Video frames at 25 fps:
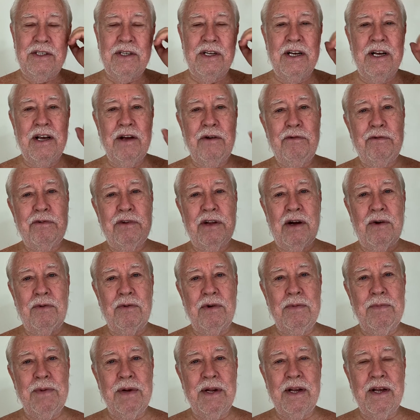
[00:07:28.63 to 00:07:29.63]
gift that
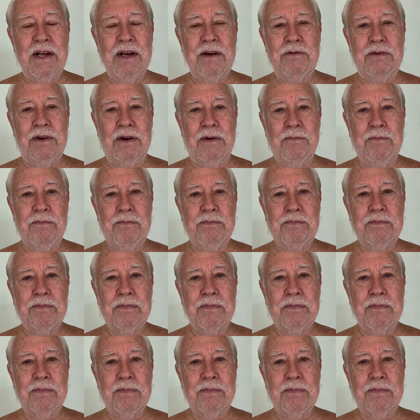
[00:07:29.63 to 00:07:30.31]
we've been given.